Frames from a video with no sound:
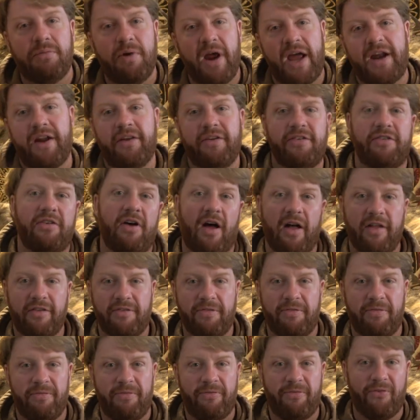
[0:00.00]
Renaissance
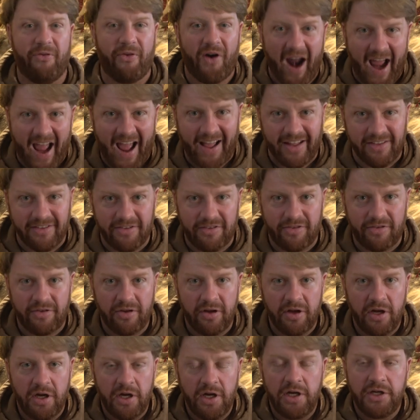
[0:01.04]
France.
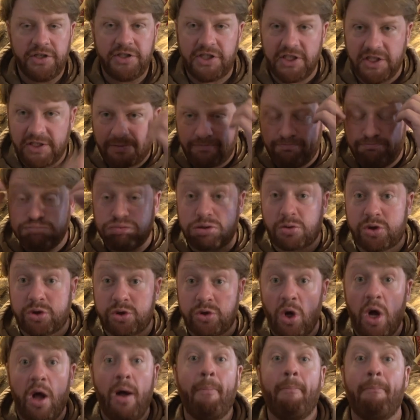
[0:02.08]
Just
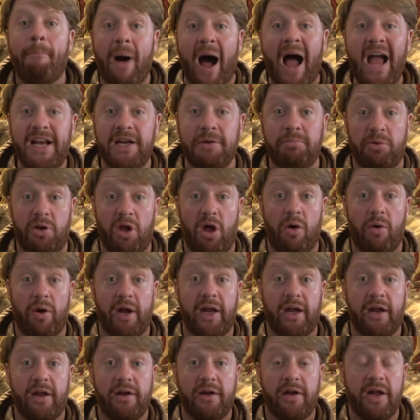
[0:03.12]
mind
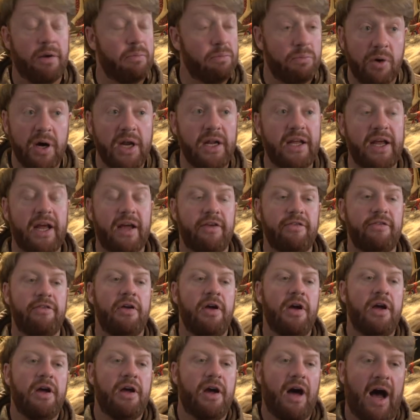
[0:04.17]
blowing. It really is.
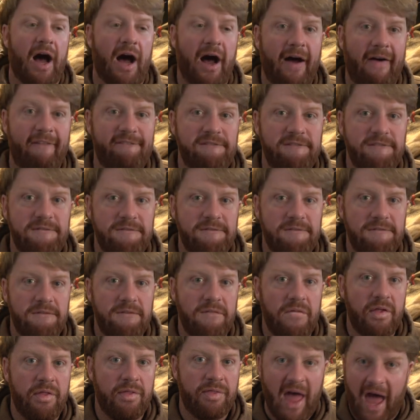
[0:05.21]
Uh,
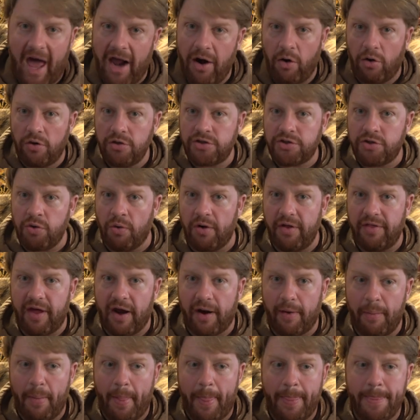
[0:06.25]
that whole story
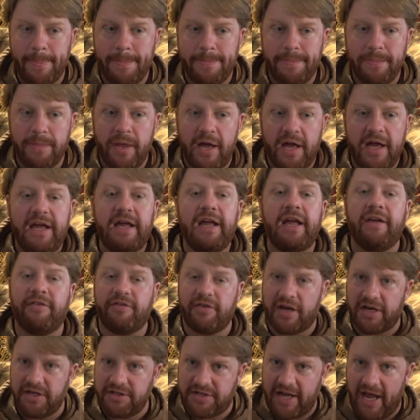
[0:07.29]
there is
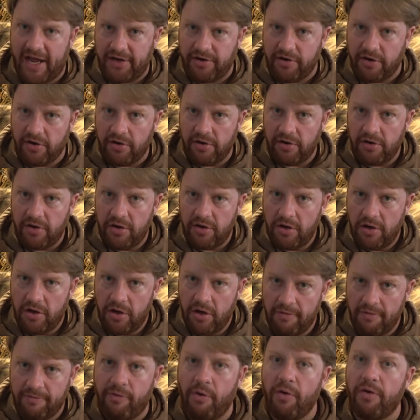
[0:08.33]
a contender
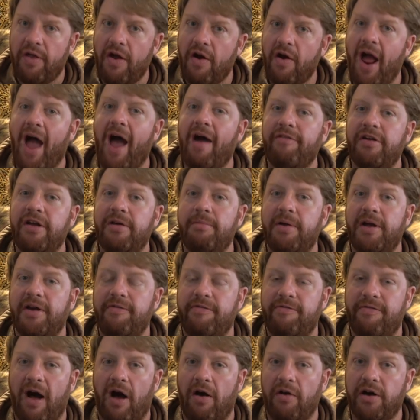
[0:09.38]
for there having been
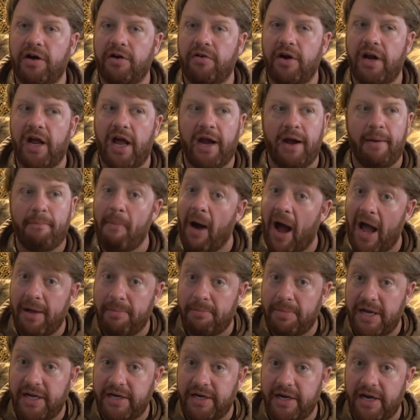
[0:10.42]
falconry, and in my
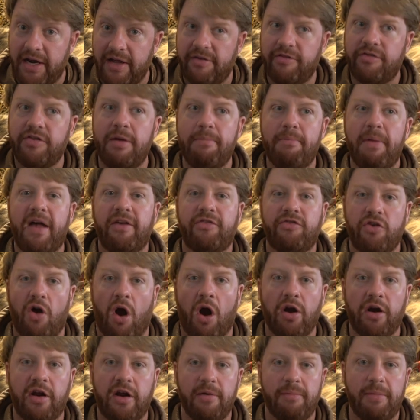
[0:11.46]
opinion, is the best
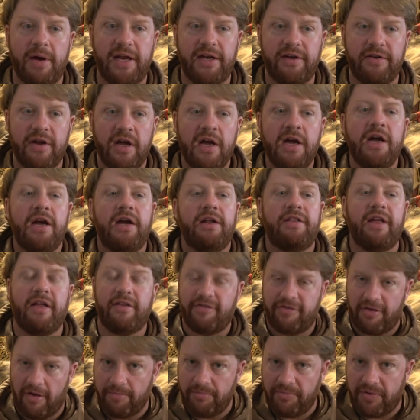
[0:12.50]
argument that
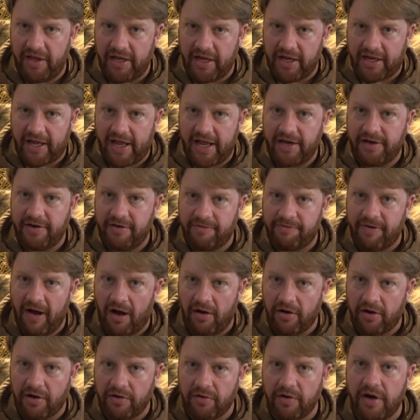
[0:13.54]
something akin to
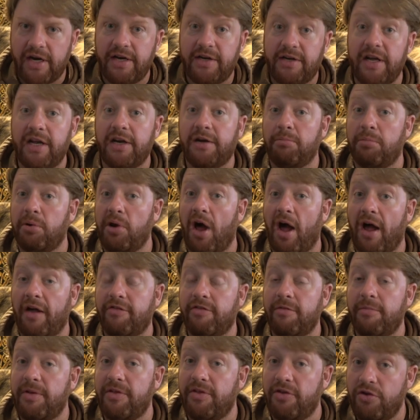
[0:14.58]
falconry did
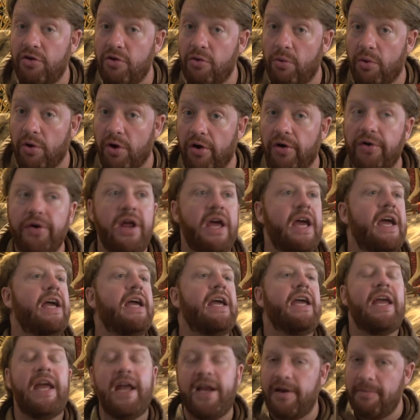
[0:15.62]
blossom in the New World,
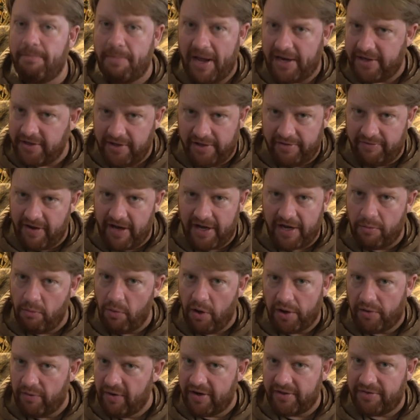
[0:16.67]
independent of
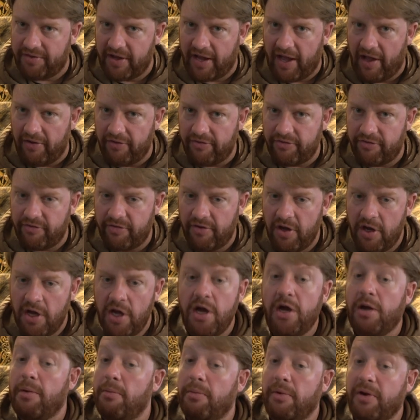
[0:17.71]
anyone or anything else.
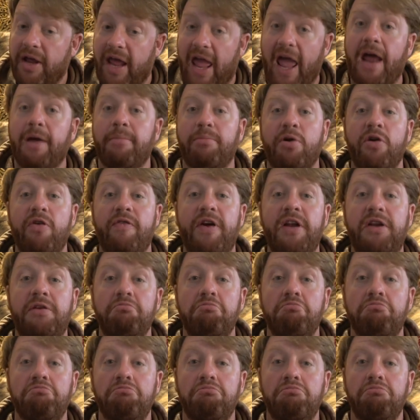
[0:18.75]
Can't prove it
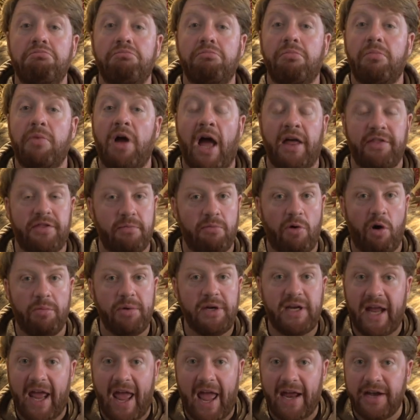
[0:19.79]
at the
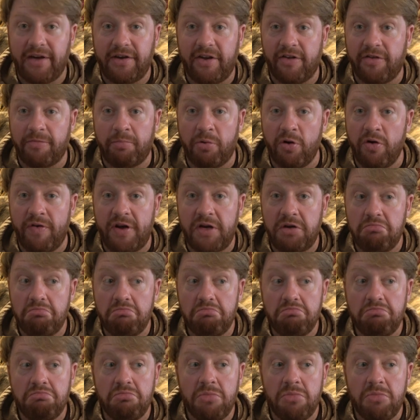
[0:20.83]
moment, can't disprove it.